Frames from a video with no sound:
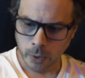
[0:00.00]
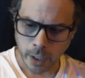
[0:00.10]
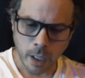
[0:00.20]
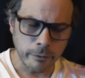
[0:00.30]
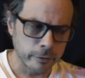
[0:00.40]

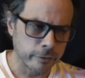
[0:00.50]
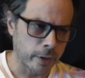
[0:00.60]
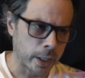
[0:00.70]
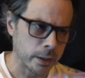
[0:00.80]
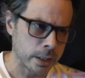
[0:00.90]
What I often
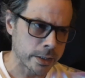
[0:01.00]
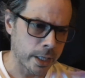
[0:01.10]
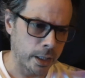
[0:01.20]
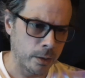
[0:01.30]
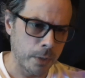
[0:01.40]
find is
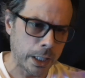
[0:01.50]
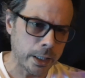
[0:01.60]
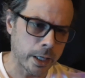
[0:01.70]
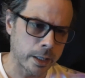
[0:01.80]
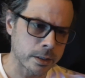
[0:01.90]
that in
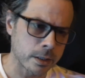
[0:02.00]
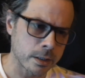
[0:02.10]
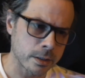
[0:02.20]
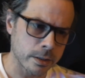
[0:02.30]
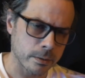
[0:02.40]
many
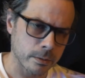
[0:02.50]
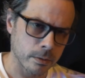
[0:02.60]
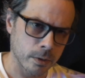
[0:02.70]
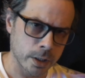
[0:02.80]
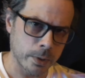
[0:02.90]
cases,
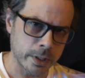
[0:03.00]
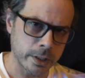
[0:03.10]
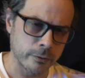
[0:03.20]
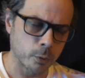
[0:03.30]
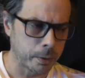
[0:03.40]

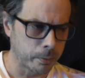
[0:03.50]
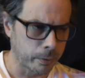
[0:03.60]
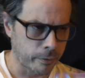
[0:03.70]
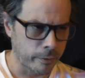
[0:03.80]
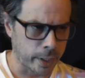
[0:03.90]
especially for
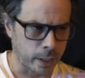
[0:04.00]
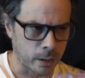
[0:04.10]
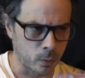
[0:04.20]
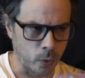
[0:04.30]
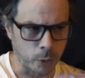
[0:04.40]
people
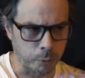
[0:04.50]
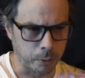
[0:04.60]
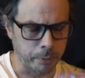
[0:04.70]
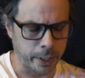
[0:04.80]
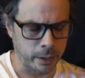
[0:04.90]
that are well
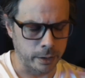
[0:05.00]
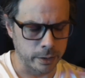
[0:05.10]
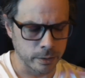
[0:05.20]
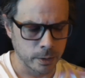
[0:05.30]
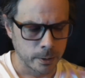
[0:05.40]

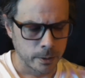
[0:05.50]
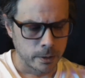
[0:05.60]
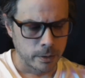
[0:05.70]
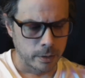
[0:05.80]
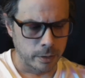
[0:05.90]
prepared,
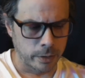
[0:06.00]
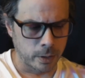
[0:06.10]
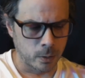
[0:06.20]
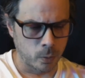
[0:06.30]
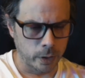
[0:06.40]

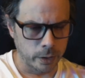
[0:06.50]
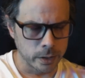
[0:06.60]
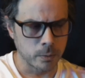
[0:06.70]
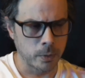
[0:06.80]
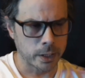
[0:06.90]
they're
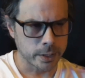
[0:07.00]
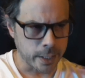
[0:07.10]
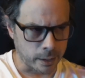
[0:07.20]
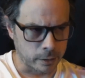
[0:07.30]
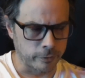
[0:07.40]
willing to make
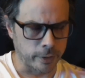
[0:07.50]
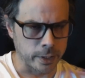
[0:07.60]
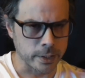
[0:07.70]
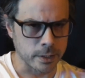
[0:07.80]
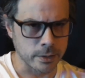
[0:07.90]

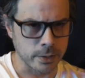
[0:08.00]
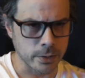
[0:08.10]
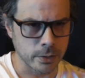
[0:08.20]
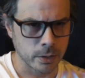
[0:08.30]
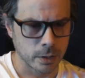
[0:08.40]

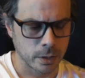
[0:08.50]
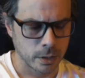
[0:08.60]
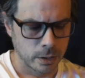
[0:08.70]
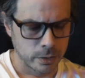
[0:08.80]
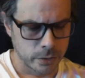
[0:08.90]
sacrifices
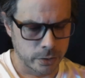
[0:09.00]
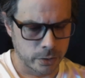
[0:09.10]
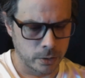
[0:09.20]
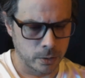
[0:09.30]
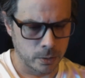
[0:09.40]

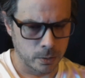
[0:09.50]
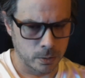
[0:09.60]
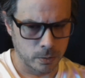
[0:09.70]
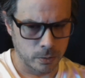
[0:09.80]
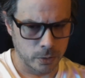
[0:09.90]

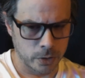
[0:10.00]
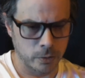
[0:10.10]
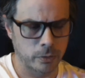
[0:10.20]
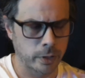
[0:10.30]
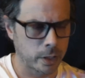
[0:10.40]
to
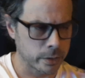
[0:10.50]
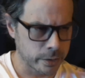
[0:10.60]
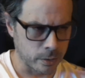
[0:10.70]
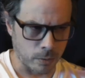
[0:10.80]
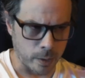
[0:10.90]
do
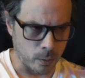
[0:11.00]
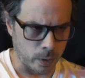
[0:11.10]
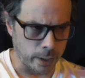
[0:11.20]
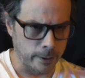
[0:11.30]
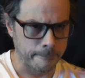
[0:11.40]
things the right
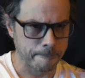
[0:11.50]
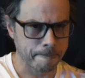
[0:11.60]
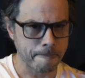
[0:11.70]
way.